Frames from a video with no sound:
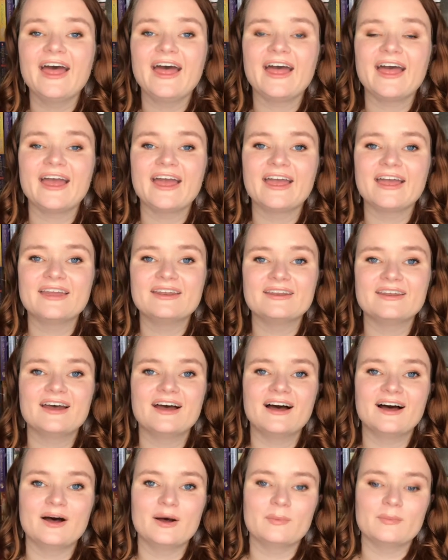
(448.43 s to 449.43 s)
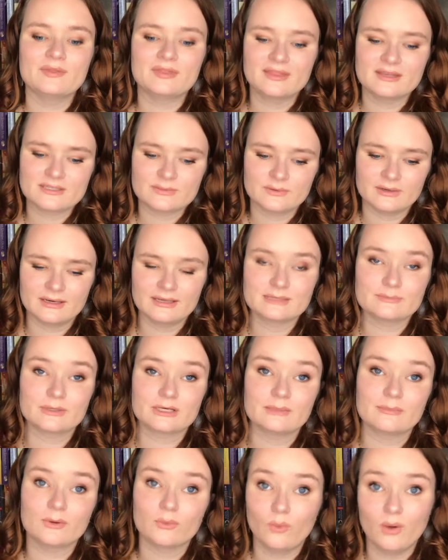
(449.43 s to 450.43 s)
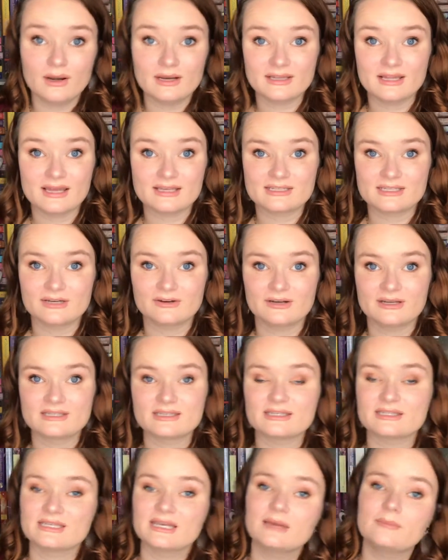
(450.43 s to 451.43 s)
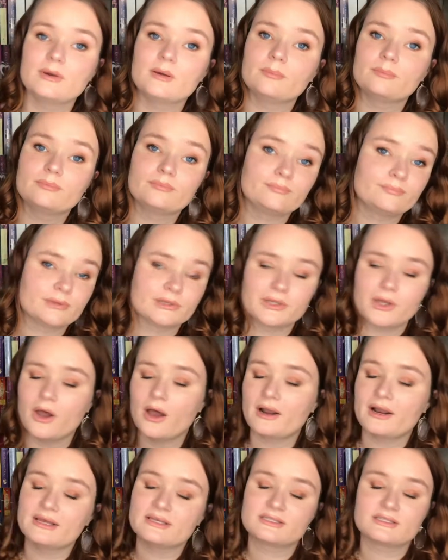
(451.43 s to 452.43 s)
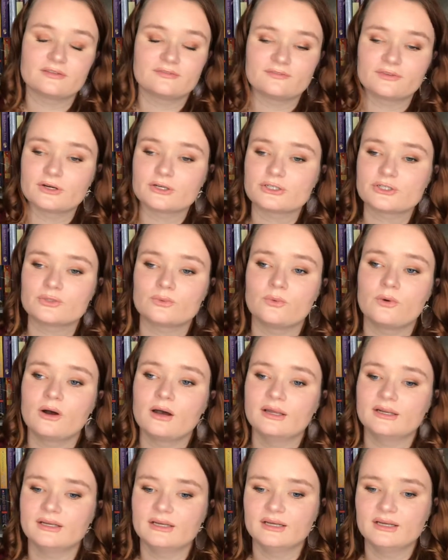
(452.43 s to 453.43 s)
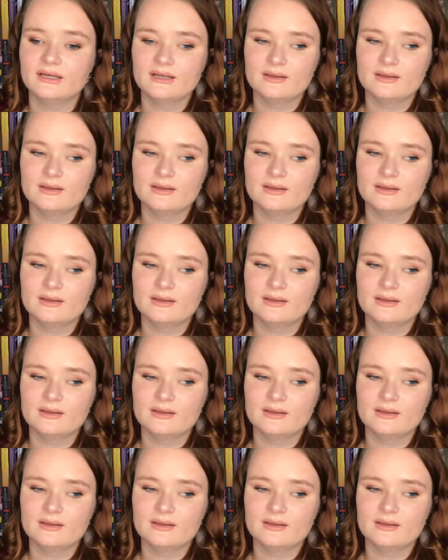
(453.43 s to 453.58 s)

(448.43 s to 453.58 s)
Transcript: And um, this one is book number one in that series. Same plot as the first one,